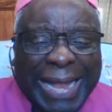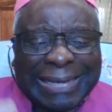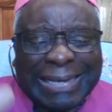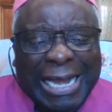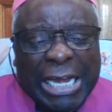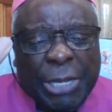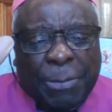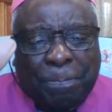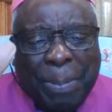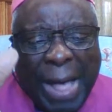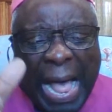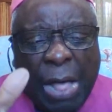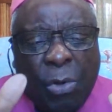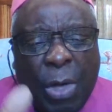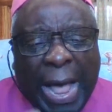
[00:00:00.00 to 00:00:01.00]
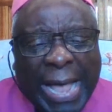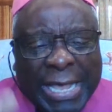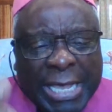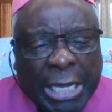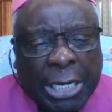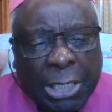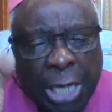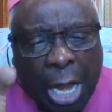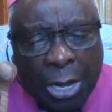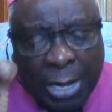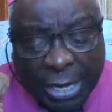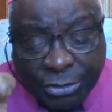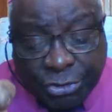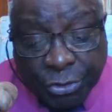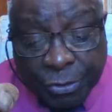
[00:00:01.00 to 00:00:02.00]
that there is power in
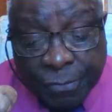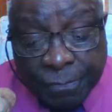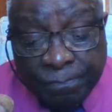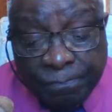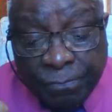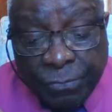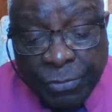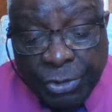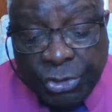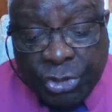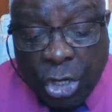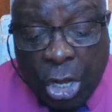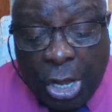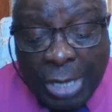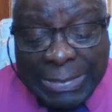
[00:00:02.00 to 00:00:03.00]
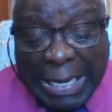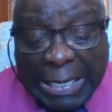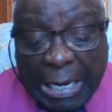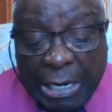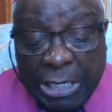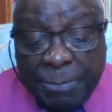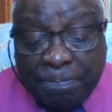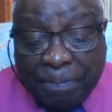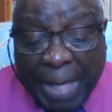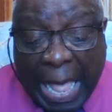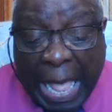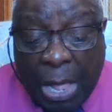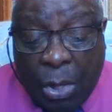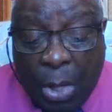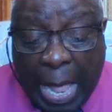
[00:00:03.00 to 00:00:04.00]
knowledge. It shows that there is
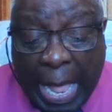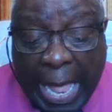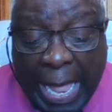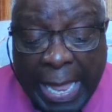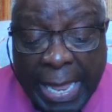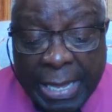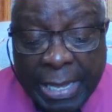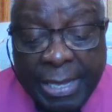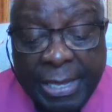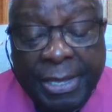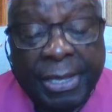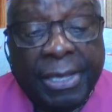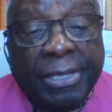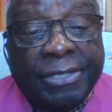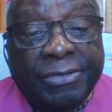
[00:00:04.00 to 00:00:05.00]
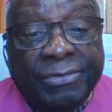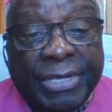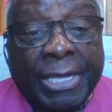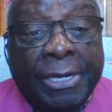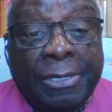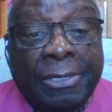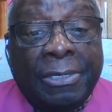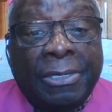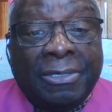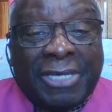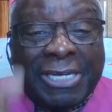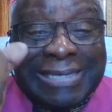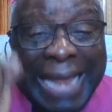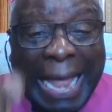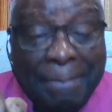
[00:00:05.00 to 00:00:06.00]
power in
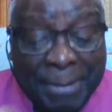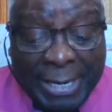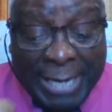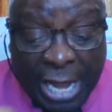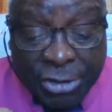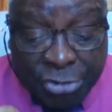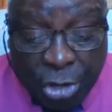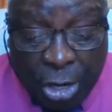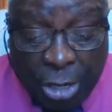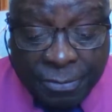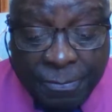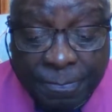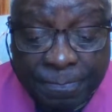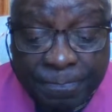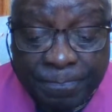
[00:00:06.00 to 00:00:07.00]
determination.